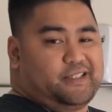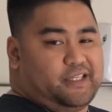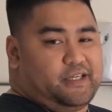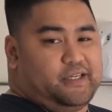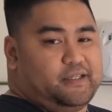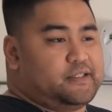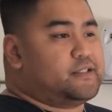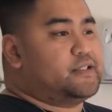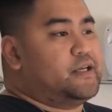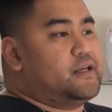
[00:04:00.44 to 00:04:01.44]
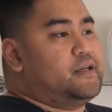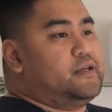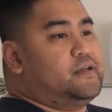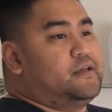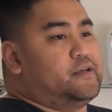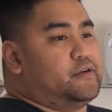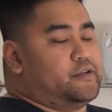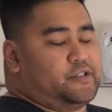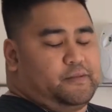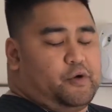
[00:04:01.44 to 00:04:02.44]
seeds
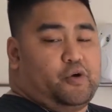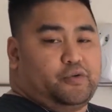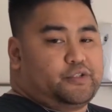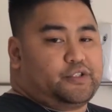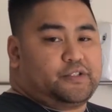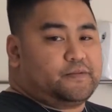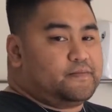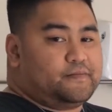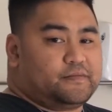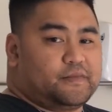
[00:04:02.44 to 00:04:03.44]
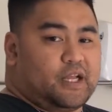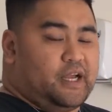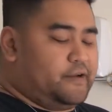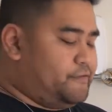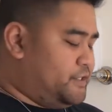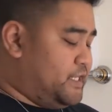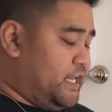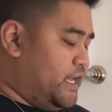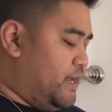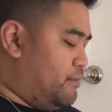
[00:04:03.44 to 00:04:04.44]
or some oats. For
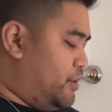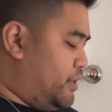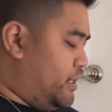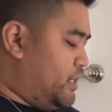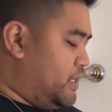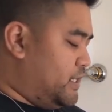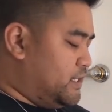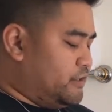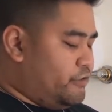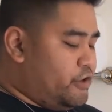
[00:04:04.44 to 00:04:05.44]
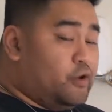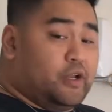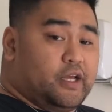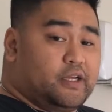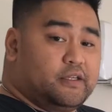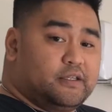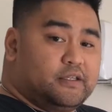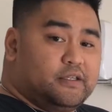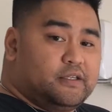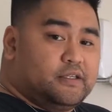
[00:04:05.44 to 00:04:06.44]
today, I bought granola,
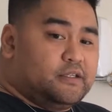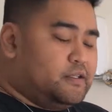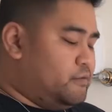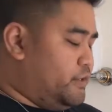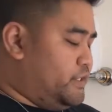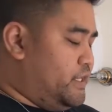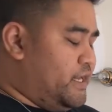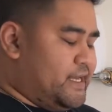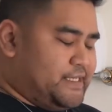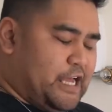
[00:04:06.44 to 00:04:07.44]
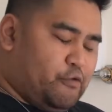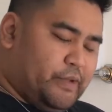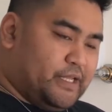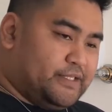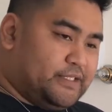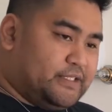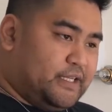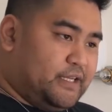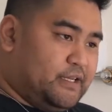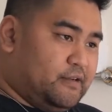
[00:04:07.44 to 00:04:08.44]
it has almonds
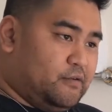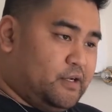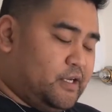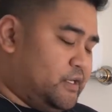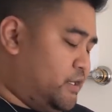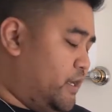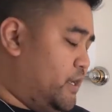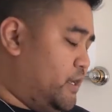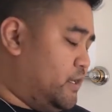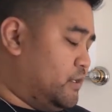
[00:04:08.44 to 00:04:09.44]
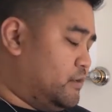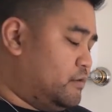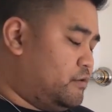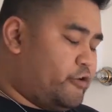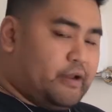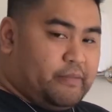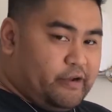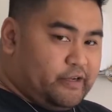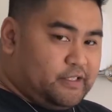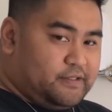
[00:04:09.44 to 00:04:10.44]
and
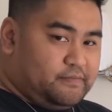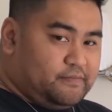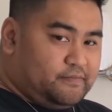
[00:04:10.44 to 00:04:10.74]
cranberries.